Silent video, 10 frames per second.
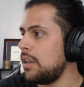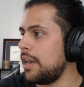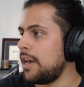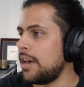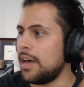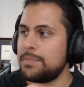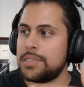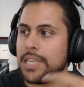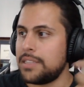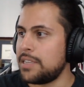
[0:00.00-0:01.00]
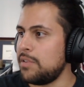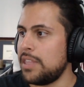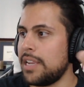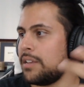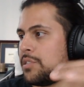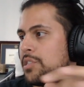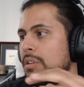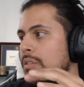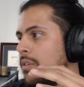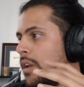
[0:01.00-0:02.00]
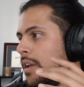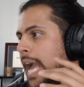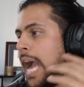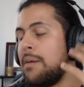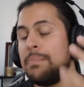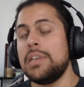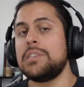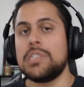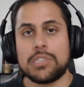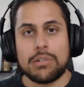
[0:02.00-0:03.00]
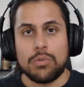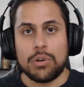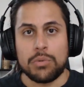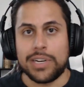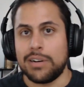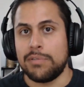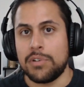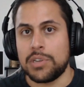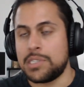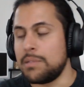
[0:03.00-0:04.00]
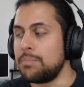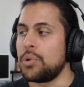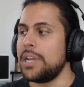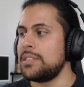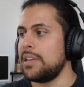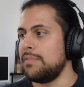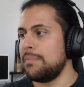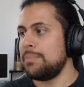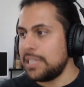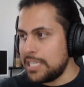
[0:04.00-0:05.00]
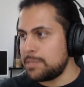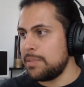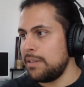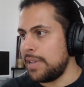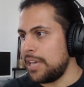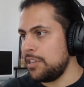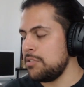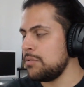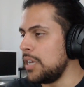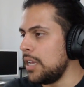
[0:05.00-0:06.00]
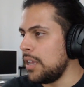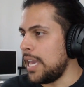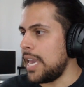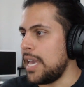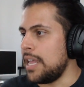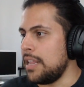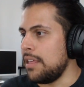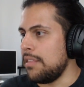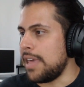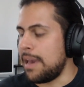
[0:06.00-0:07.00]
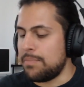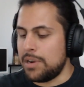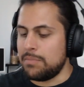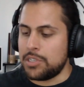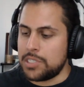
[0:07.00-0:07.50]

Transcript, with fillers: uh, upsets, everything else. So out placings are where we're going to focus the brunt of the placement value. And that pretty much